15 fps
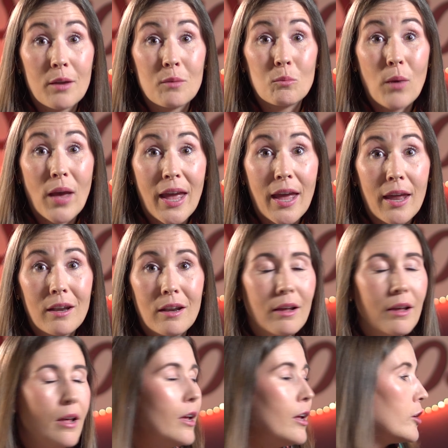and pen
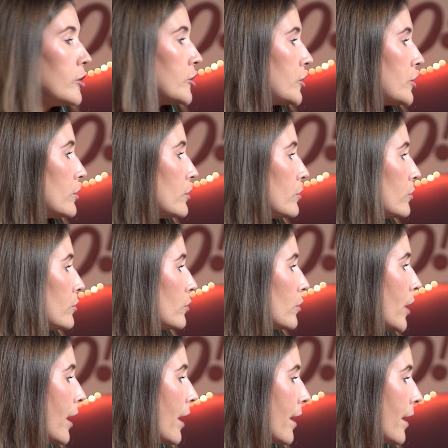to
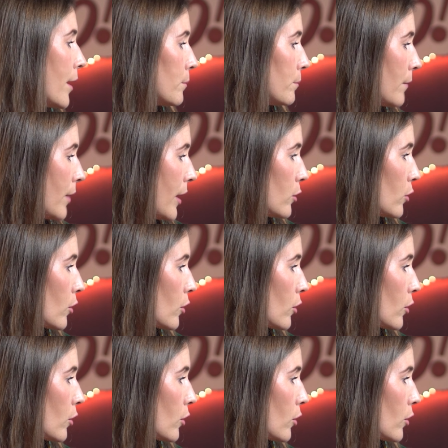um,